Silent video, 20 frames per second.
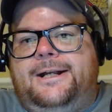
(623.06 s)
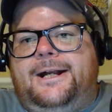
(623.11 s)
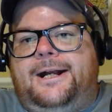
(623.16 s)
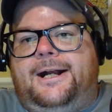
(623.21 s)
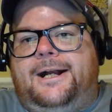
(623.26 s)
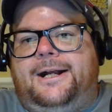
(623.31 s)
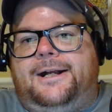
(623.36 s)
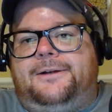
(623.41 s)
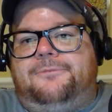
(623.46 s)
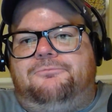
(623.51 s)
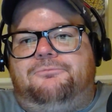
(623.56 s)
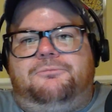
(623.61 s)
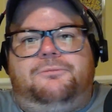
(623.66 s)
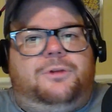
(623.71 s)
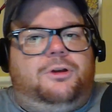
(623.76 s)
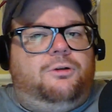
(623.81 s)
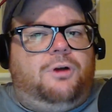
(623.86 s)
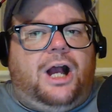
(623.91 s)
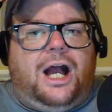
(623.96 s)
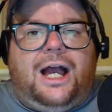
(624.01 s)

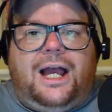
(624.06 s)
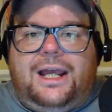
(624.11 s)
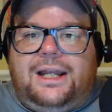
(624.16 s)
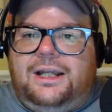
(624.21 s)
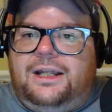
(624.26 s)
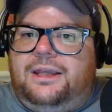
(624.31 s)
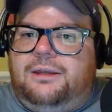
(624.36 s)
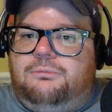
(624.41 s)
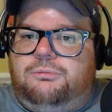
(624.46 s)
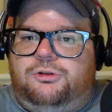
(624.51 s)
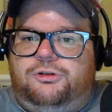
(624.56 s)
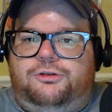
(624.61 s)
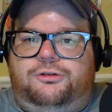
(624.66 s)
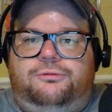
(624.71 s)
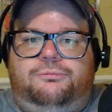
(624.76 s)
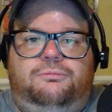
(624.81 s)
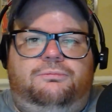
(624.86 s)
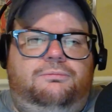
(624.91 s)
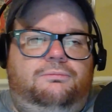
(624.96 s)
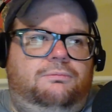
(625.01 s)
Height of the
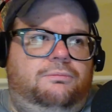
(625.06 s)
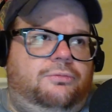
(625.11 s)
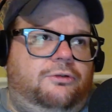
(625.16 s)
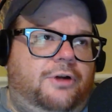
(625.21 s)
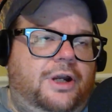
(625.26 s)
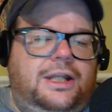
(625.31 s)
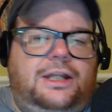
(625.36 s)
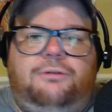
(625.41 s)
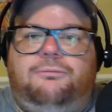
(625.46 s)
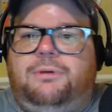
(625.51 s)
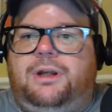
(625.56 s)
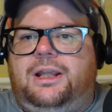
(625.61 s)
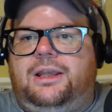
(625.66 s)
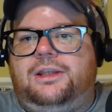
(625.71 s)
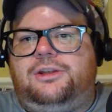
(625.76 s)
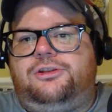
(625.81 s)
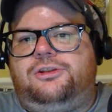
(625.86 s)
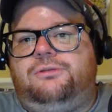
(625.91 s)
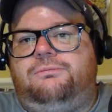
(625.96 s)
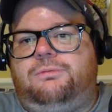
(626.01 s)
boom, Brady winning
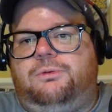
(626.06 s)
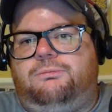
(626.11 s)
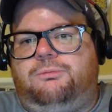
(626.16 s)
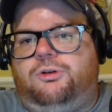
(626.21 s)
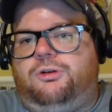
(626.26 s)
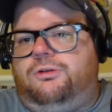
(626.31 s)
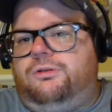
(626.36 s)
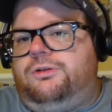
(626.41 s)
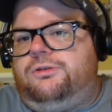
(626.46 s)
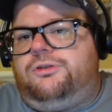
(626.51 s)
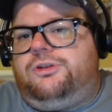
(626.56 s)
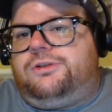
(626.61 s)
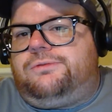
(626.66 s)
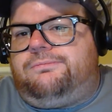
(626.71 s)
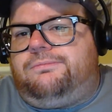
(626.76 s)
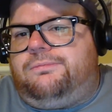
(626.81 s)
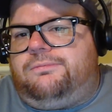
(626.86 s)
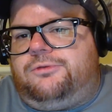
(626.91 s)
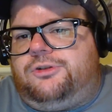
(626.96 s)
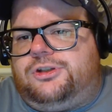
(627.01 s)
the Super Bowl,
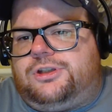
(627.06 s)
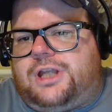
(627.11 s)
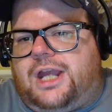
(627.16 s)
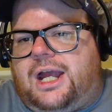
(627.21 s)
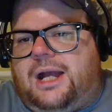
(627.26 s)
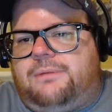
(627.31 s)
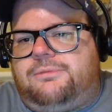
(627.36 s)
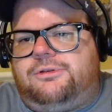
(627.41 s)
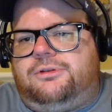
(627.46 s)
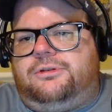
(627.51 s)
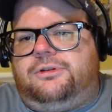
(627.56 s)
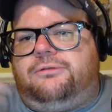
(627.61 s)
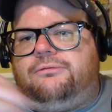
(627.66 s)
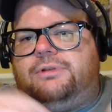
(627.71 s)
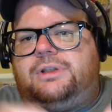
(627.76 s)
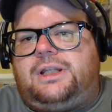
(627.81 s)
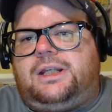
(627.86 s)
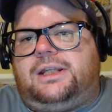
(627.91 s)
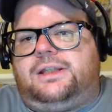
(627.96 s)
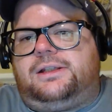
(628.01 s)
just absolutely
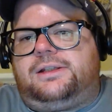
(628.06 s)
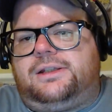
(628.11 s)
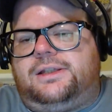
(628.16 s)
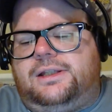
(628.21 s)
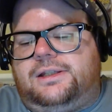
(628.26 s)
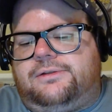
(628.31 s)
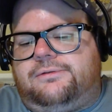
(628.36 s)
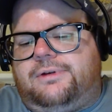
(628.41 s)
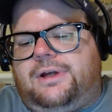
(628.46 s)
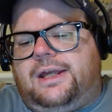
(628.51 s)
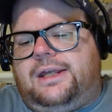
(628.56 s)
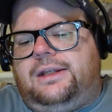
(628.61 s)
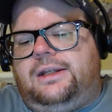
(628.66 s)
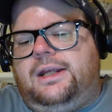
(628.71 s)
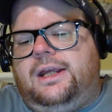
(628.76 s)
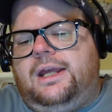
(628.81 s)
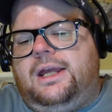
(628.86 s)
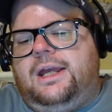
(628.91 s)
ridiculousness, right?